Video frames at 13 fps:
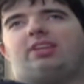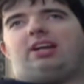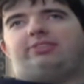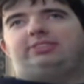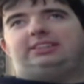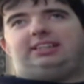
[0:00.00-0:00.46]

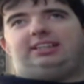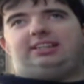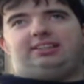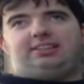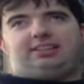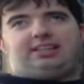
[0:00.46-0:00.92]
was
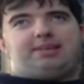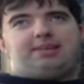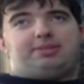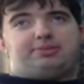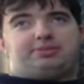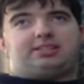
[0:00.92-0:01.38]
thinking the
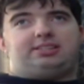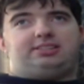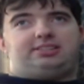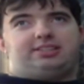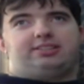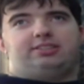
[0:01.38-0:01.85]
game they were going
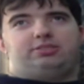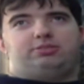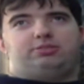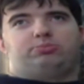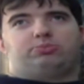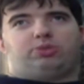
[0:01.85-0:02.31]
to
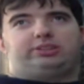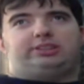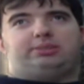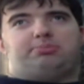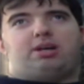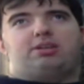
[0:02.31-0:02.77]
do
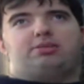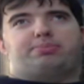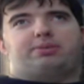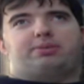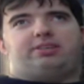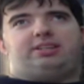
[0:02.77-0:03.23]
was a
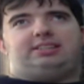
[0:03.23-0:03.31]
MOBA,